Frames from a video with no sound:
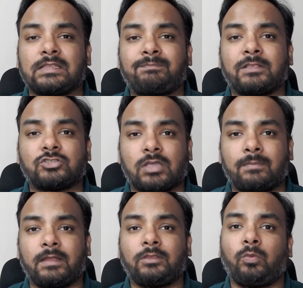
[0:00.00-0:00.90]
in
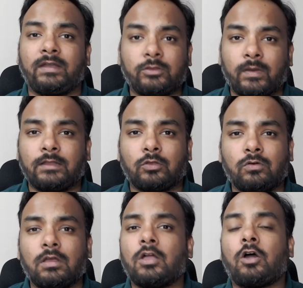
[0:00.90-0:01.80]
Punjab in twenty twenty-two,